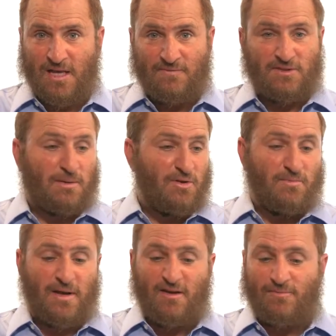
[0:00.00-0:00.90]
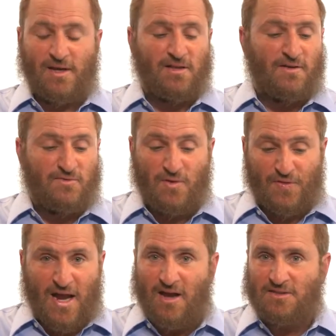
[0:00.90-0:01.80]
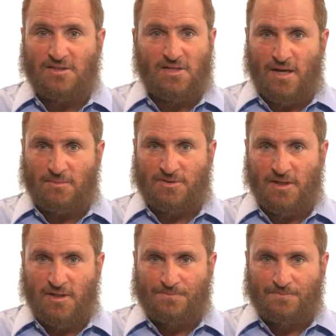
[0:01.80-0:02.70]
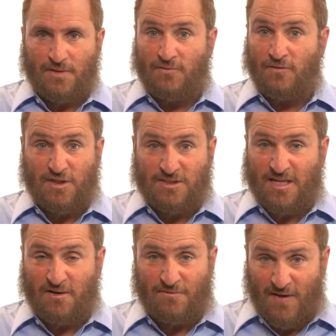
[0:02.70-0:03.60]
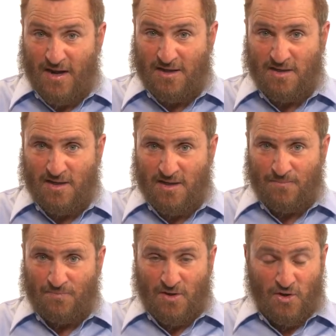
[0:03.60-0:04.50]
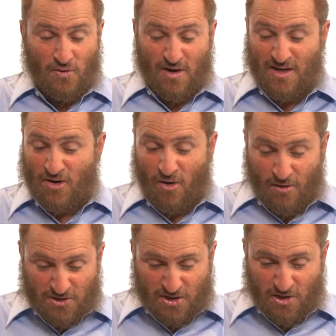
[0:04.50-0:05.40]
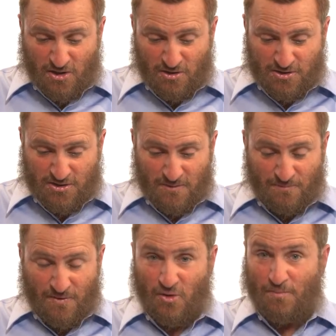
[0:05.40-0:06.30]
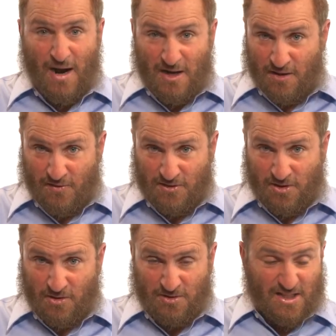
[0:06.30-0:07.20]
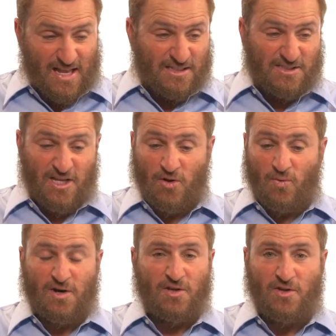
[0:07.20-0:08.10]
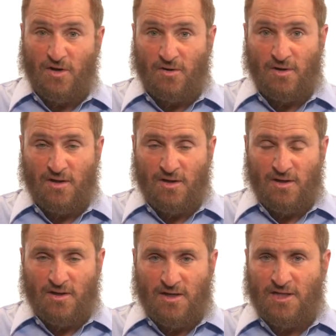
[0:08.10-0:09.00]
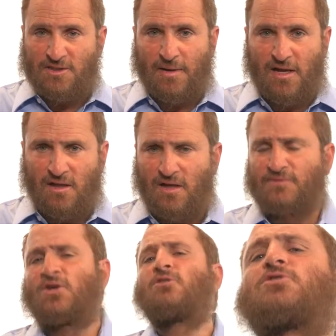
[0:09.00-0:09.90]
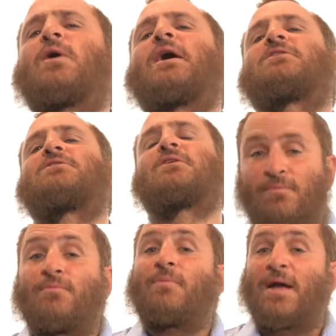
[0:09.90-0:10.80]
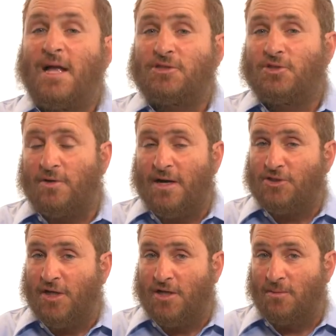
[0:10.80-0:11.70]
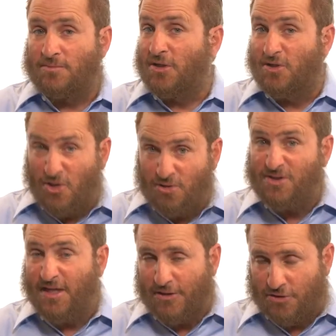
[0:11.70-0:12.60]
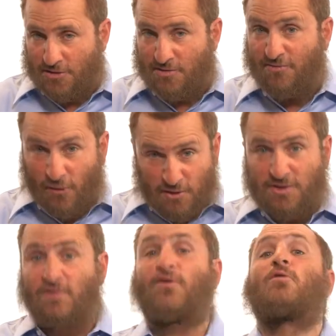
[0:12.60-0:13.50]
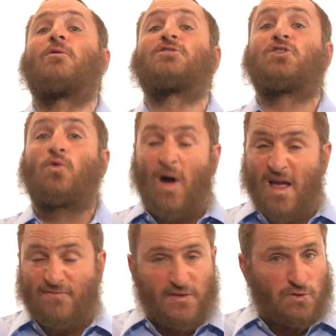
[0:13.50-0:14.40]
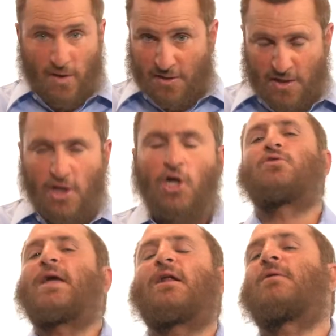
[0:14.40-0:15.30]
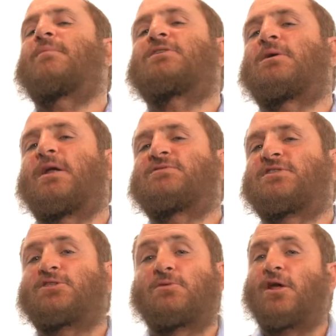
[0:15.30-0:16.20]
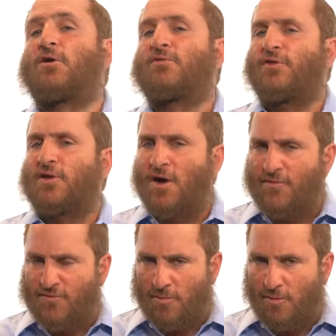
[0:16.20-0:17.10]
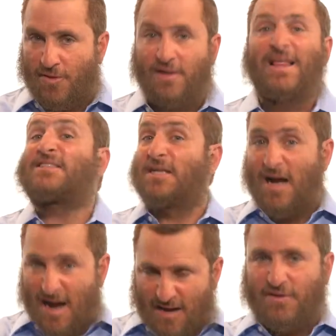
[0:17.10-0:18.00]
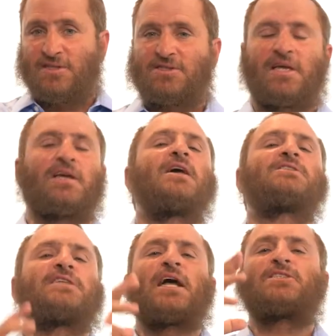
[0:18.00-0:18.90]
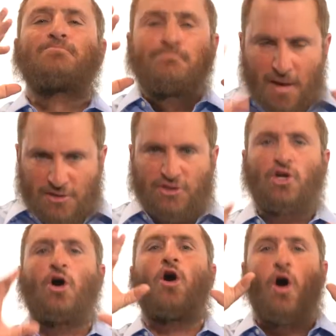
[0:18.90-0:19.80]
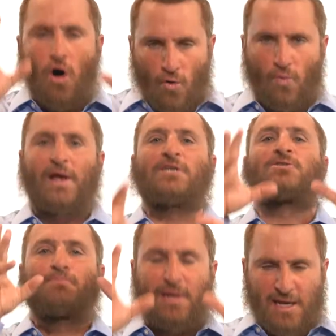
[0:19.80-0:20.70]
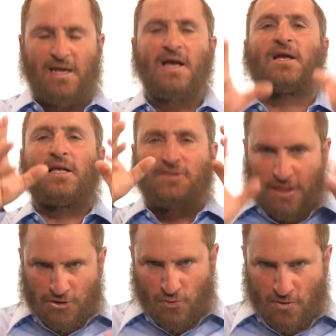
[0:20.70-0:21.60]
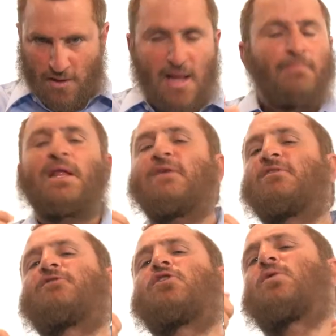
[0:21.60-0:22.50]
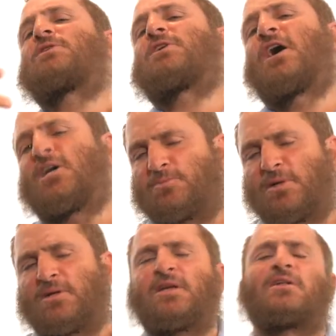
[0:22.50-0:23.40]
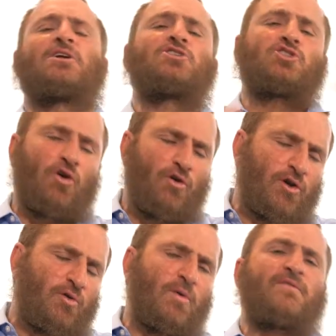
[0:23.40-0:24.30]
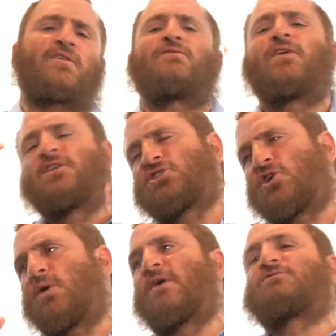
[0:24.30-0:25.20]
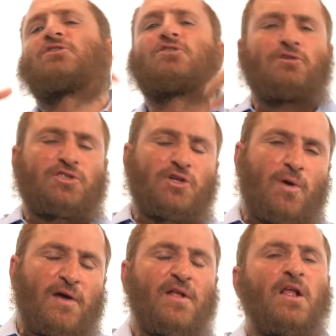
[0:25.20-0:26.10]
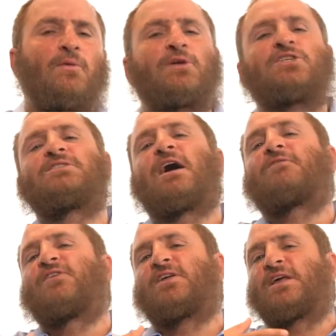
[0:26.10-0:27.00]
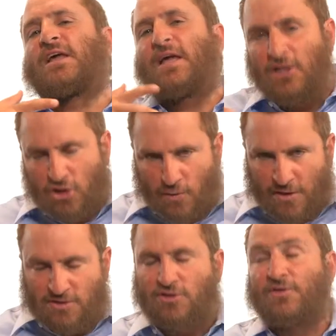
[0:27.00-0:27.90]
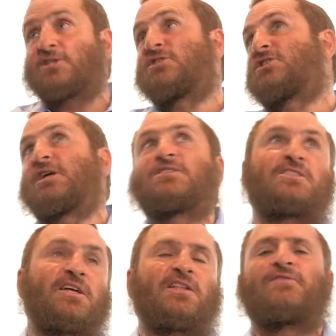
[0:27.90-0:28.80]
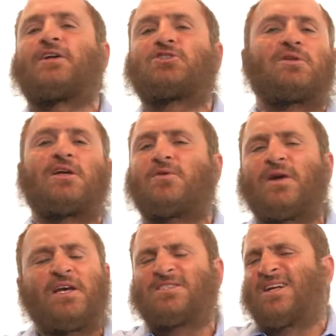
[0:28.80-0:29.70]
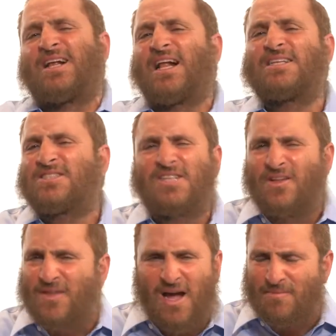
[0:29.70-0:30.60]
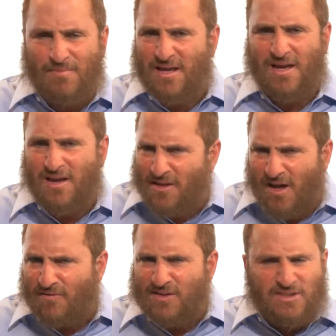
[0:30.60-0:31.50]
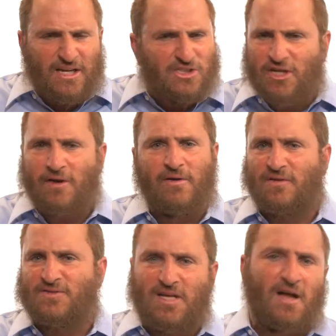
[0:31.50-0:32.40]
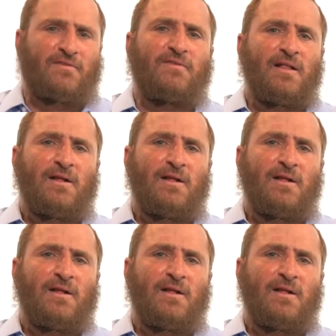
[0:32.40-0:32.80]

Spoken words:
Even someone you may have made love to 1,000 times. If you've just had a fight, your heart is closed, your body feels closed, the last thing you want to do is make love. So right? My answer actually comes in two stages. First and foremost, the wife is right. You cannot make someone have sex when they don't feel comfortable with it. That's an obvious thing. Sex must always be consensual. But even if you as a husband can cajole your wife, convince your wife, seduce your wife when she's not feeling into it so that she still eventually agrees, it's still not making love. It's not a sharing of self.